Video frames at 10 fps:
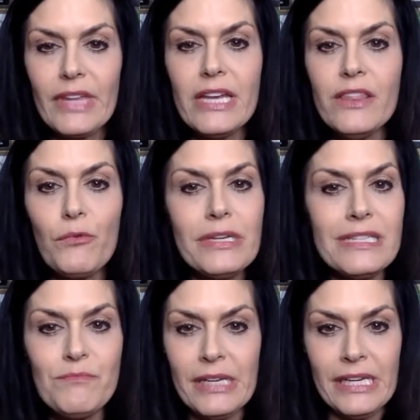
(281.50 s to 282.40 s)
And the
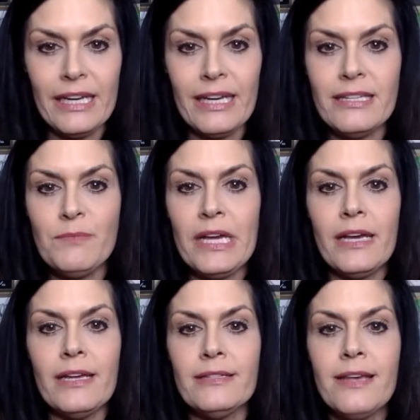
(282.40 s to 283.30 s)
reason being is
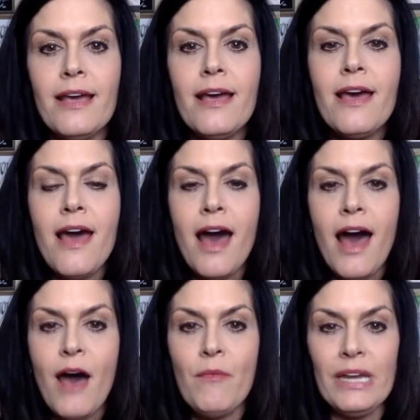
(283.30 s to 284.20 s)
because
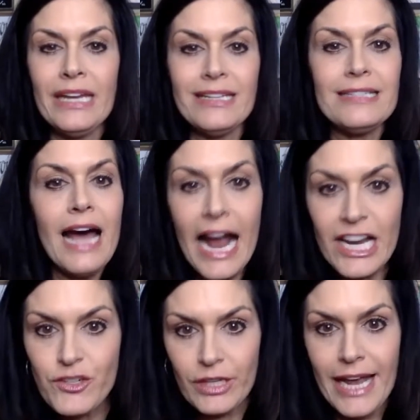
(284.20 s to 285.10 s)
um, it is
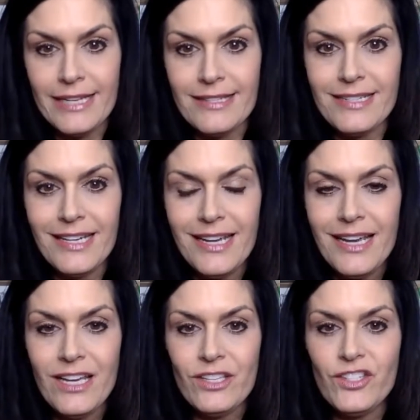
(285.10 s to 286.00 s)
hydrolyzed.
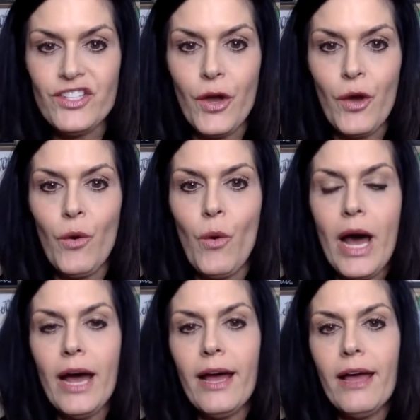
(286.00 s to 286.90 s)

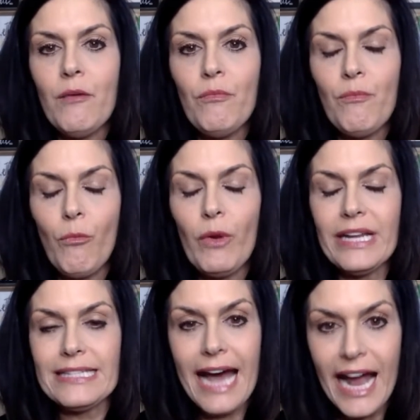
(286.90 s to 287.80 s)
So when
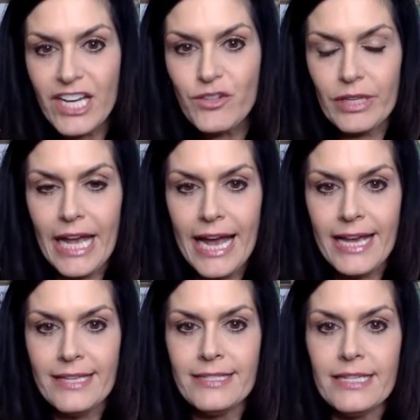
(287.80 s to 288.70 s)
it's
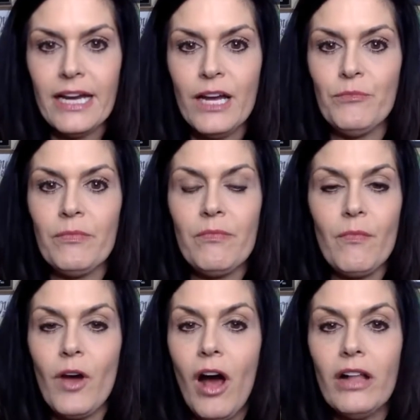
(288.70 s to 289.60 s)
hydrolyzed, um,
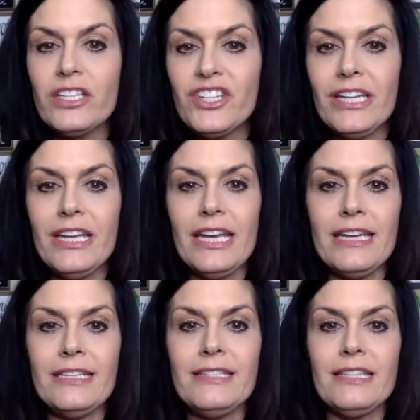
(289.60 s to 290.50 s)
collagen
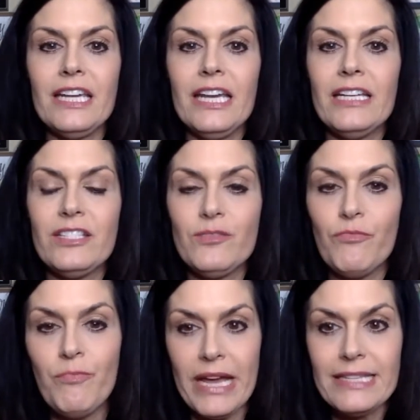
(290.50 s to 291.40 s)
is is
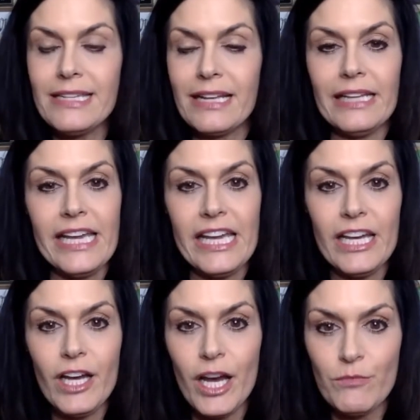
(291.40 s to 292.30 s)
basically
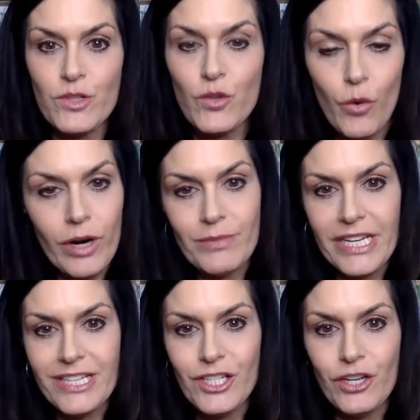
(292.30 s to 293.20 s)
absorbed
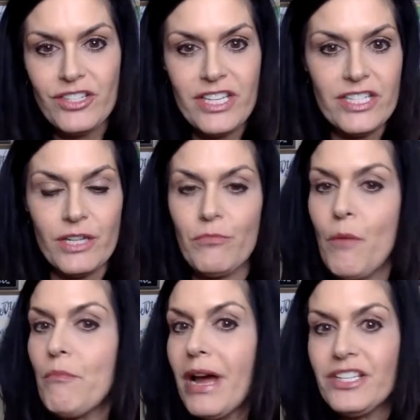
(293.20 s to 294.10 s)
into your system
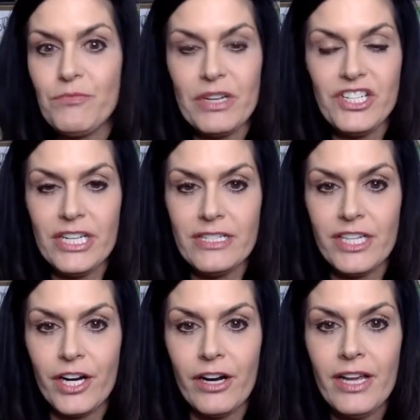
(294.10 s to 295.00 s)
much, much
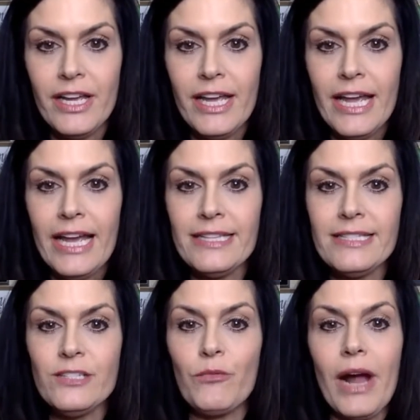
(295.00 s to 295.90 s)
easier.
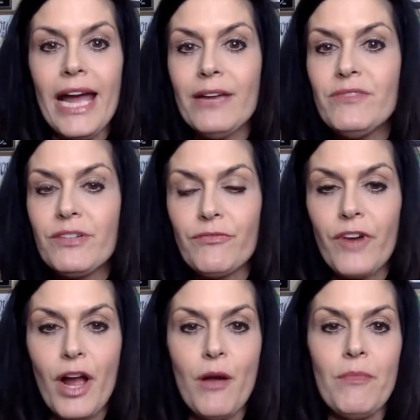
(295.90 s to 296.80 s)
It's derived
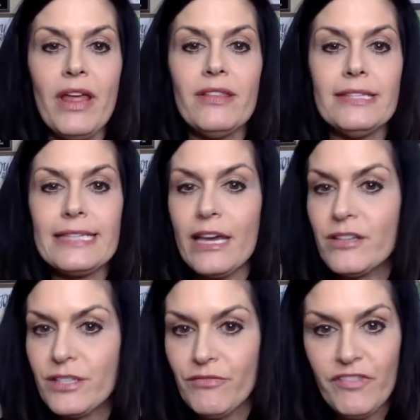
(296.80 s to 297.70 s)
from
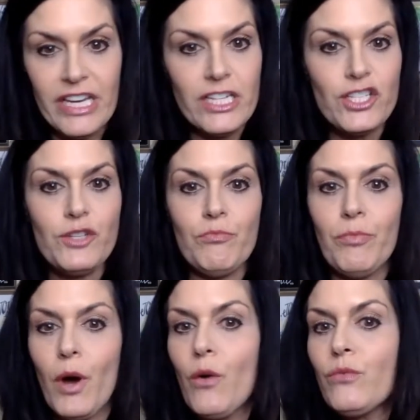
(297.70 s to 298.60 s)
scales of fish,
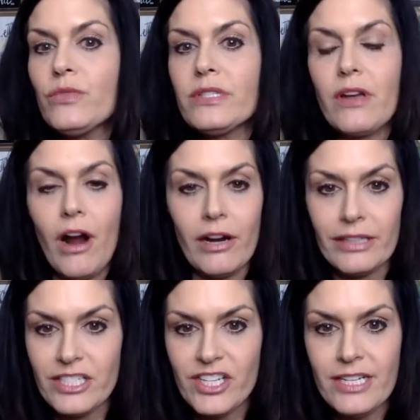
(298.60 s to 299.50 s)
bones,
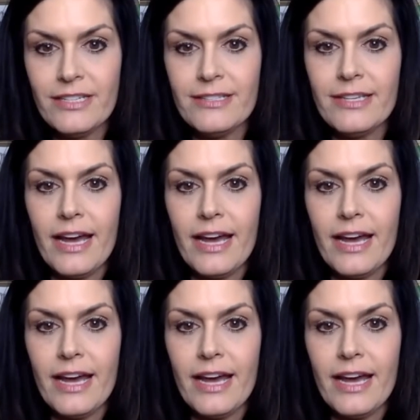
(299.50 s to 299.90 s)
cartilages.